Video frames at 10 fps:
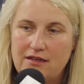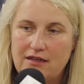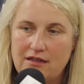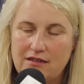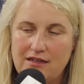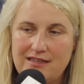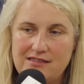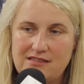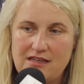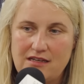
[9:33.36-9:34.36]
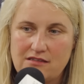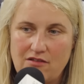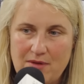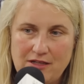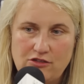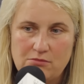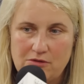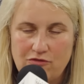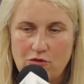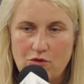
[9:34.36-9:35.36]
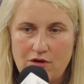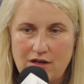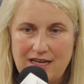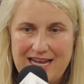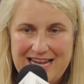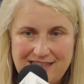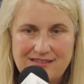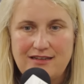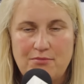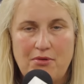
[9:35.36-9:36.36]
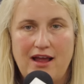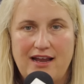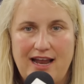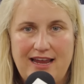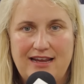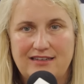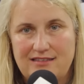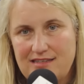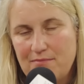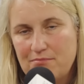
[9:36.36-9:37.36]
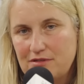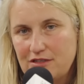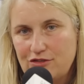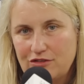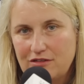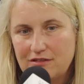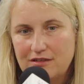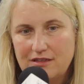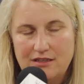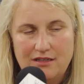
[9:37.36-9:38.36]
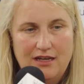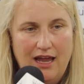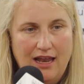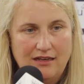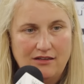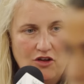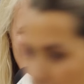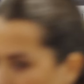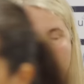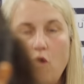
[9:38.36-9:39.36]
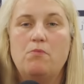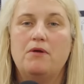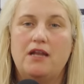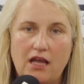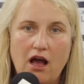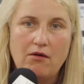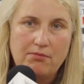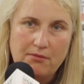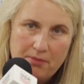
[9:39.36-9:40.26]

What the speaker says: And Lindsay, as I've mentioned before, can easily play an 8 in the 10 position. And her opening up the